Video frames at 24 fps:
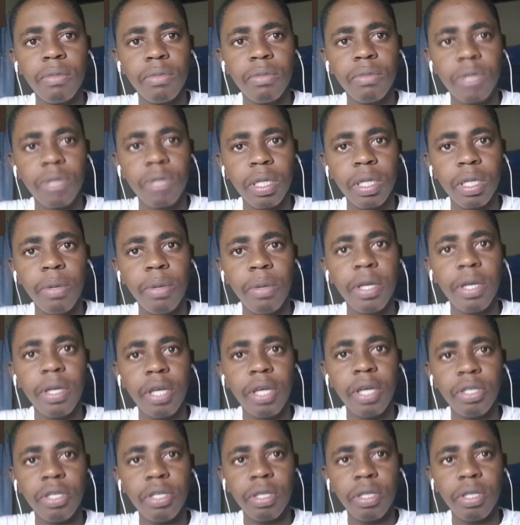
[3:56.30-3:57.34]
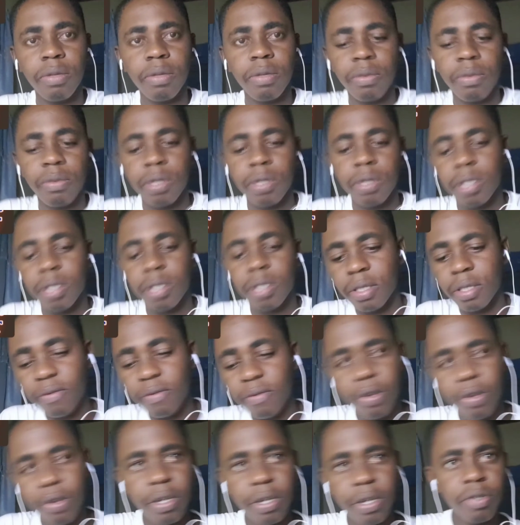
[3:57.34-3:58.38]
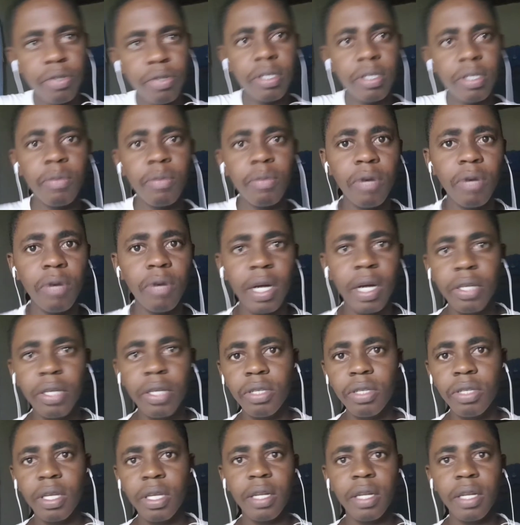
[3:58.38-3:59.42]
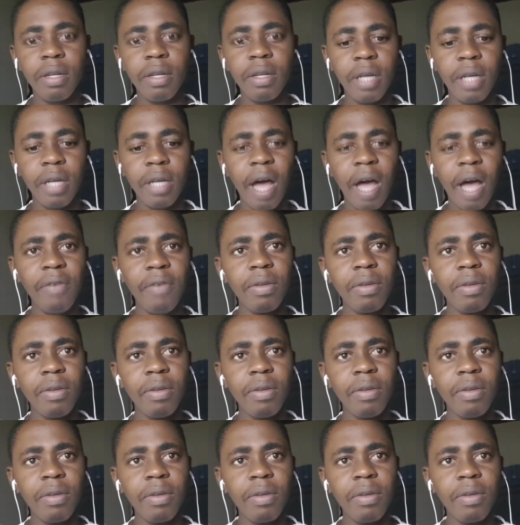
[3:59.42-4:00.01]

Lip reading: communication. It's a very interesting book, guys. You can have it.